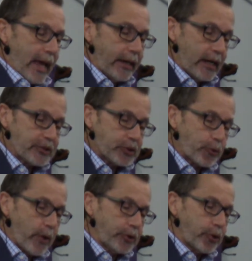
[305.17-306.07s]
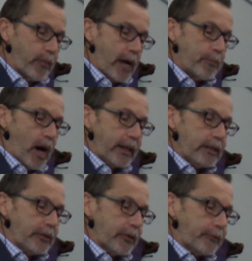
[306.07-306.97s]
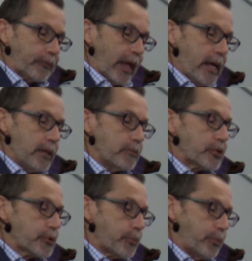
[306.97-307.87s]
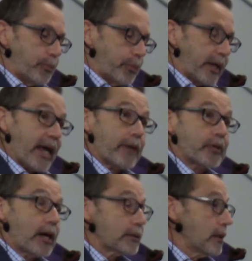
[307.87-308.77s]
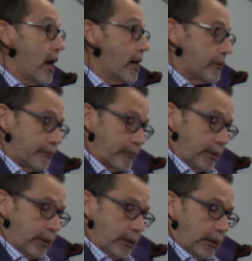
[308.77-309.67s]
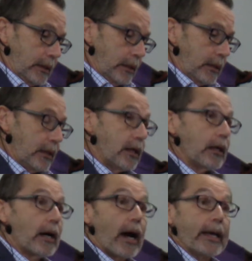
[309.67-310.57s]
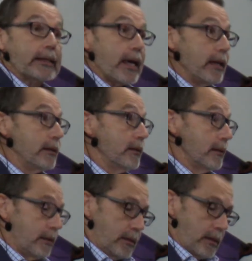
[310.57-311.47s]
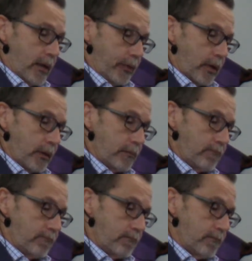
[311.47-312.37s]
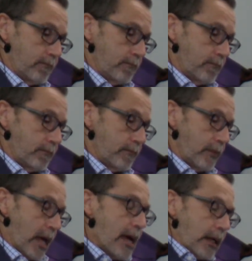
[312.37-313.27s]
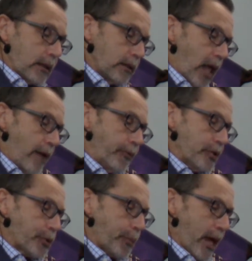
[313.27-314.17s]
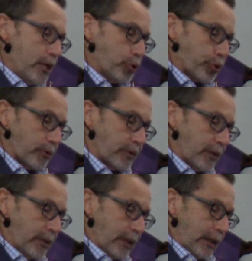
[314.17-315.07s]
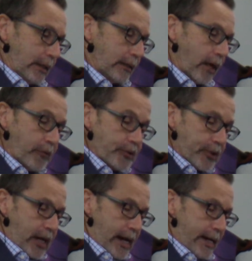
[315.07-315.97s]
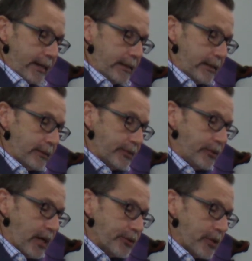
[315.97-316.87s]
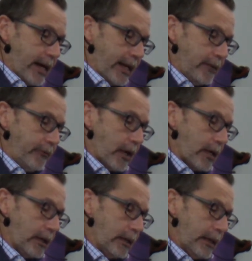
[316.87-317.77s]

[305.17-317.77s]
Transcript: and I surrender my body to the flames, but have not love, I gain nothing. Love is patient. Love is kind. It does not envy.